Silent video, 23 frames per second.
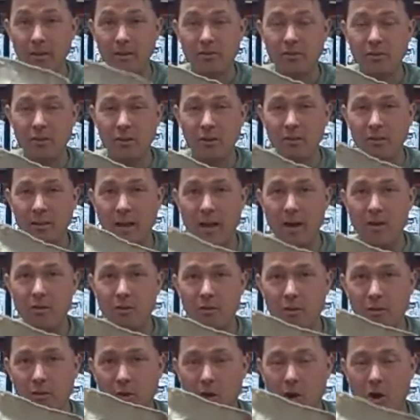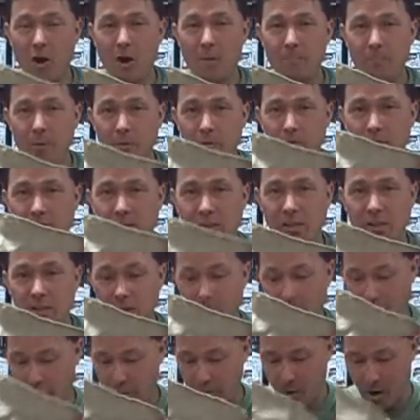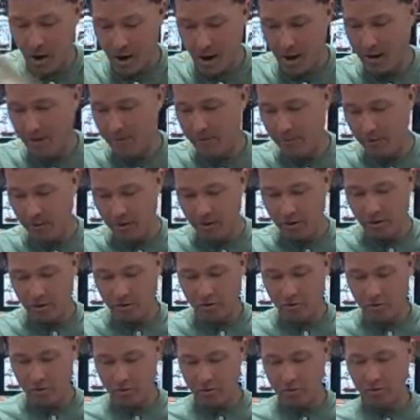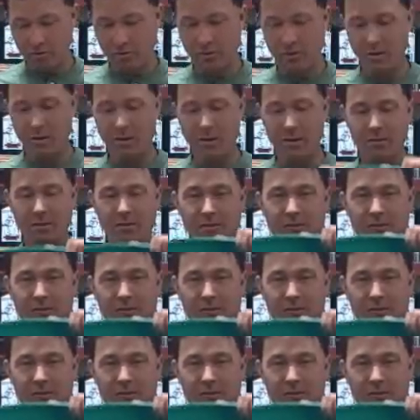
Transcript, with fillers: That's going to allow your compost tea to thrive. In addition, you're just going to